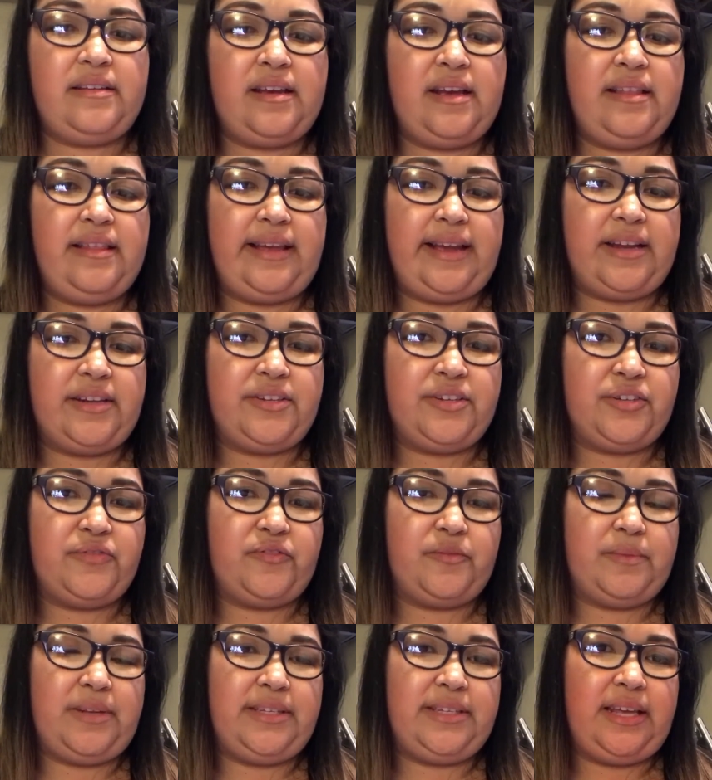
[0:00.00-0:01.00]
a lantern
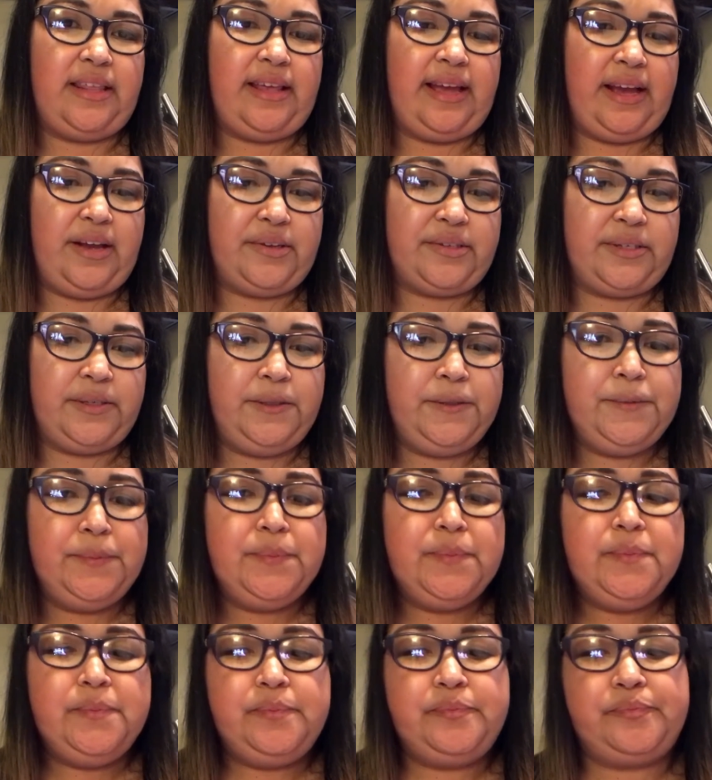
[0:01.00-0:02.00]
from inside the house.
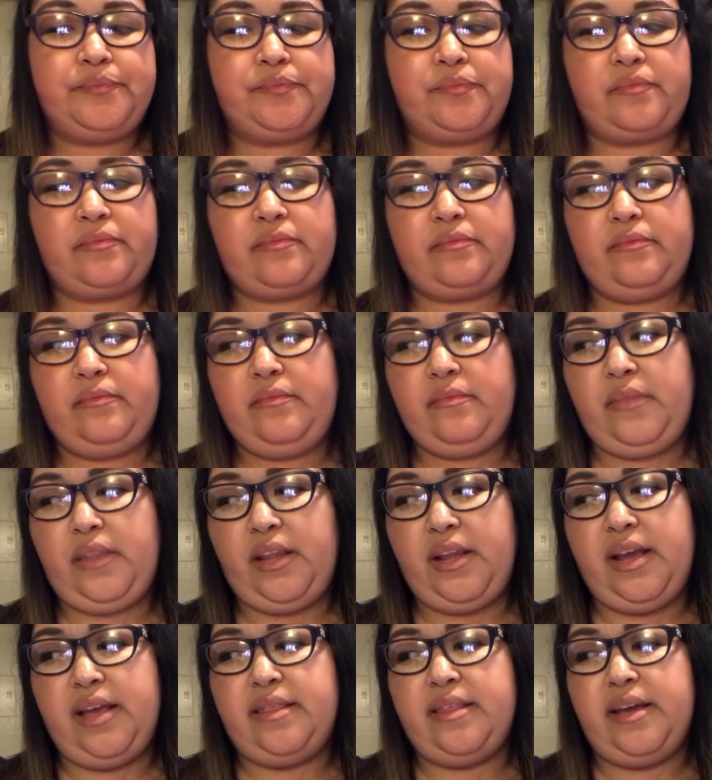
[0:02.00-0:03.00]

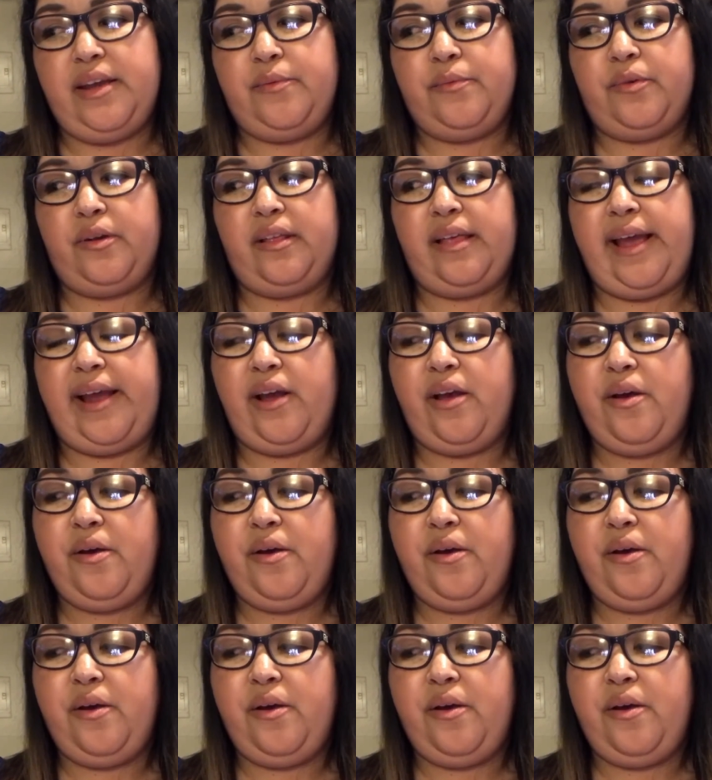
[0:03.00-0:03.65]
And then we're like,